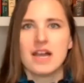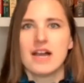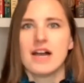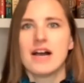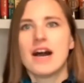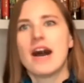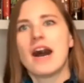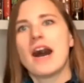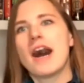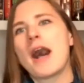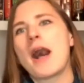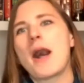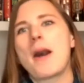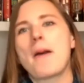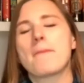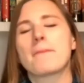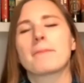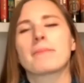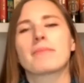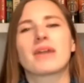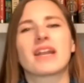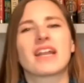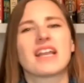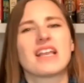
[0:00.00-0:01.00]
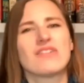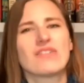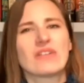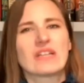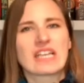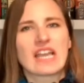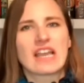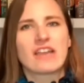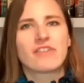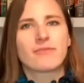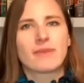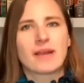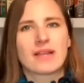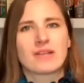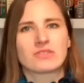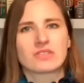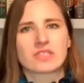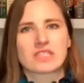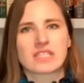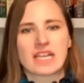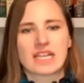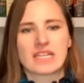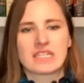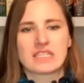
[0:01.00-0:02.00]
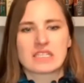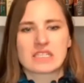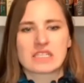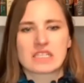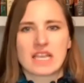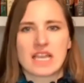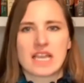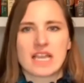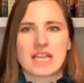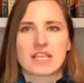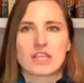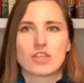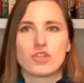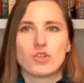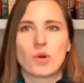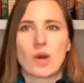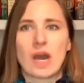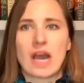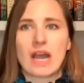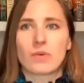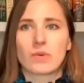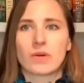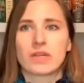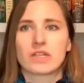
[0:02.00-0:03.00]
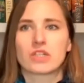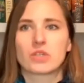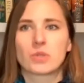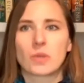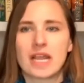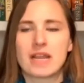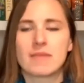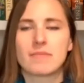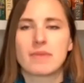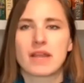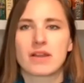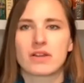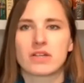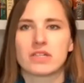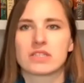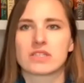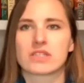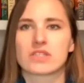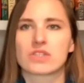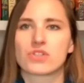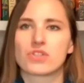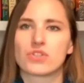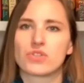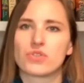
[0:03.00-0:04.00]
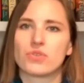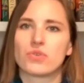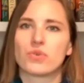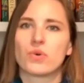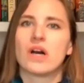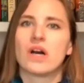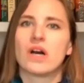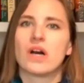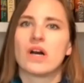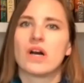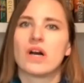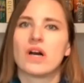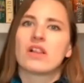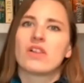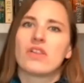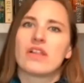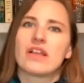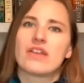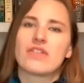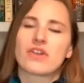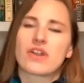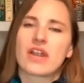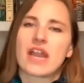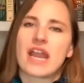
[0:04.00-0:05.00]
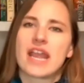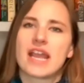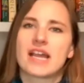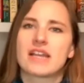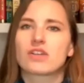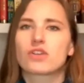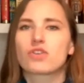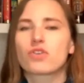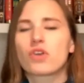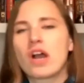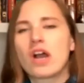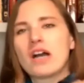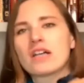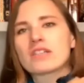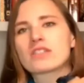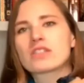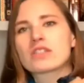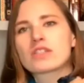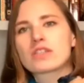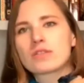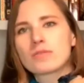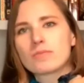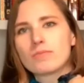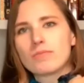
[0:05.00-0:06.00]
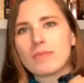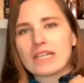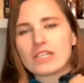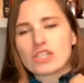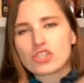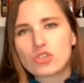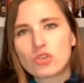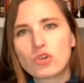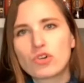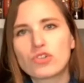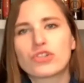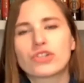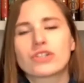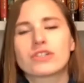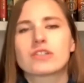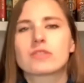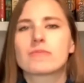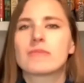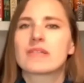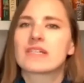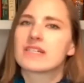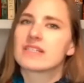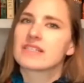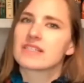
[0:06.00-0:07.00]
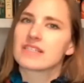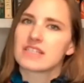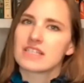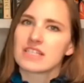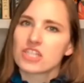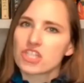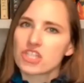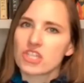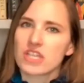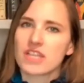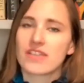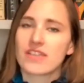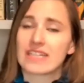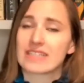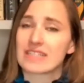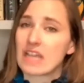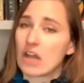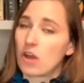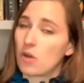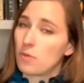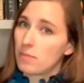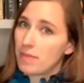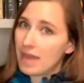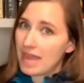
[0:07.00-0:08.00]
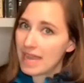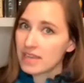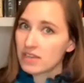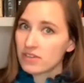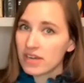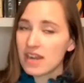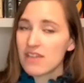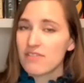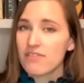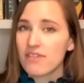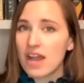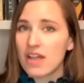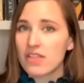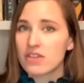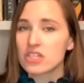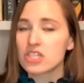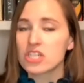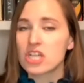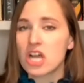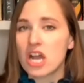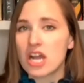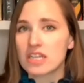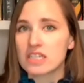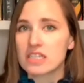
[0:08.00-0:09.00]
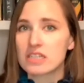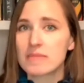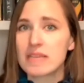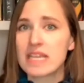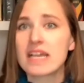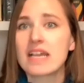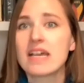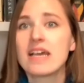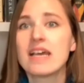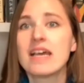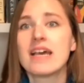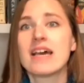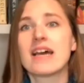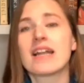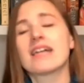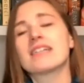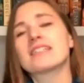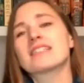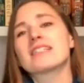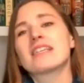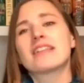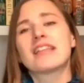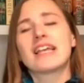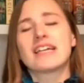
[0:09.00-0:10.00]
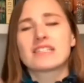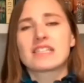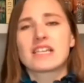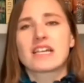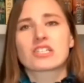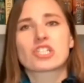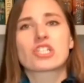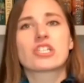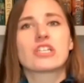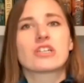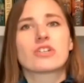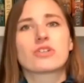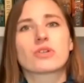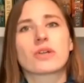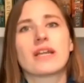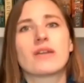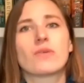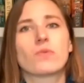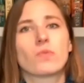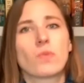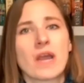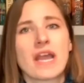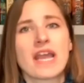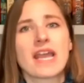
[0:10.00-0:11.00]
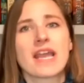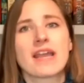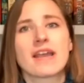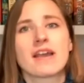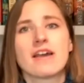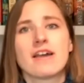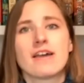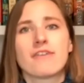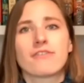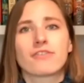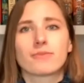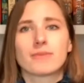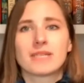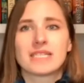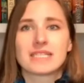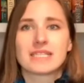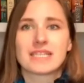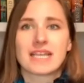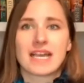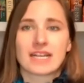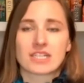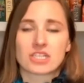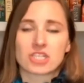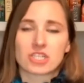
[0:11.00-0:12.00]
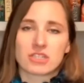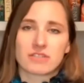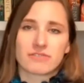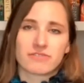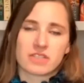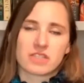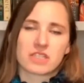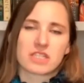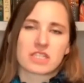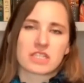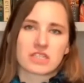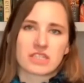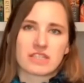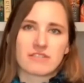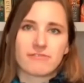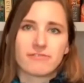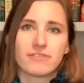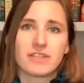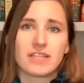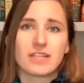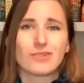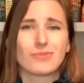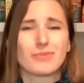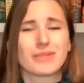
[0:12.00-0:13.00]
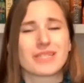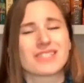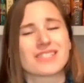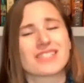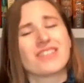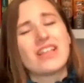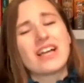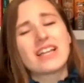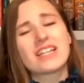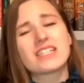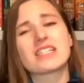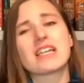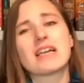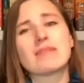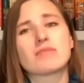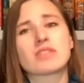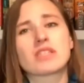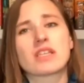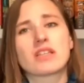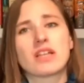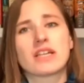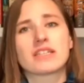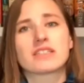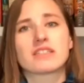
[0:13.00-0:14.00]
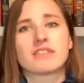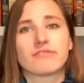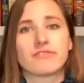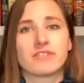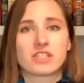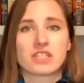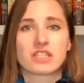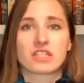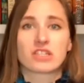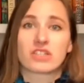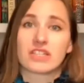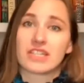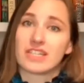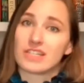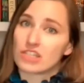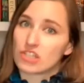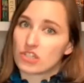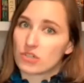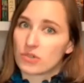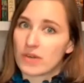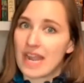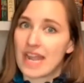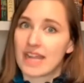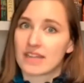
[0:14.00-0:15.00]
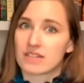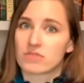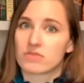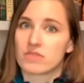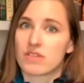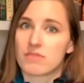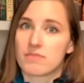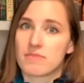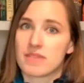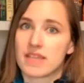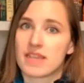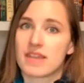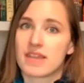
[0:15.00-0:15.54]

But I even gave my own signs, like, you know, I want grandparents to lay their hand across my shoulders, because initially that's how my grandfather talked to me. And I said, that's actually a great way for me to actually physically feel, because a lot of times they like to physically interact with me.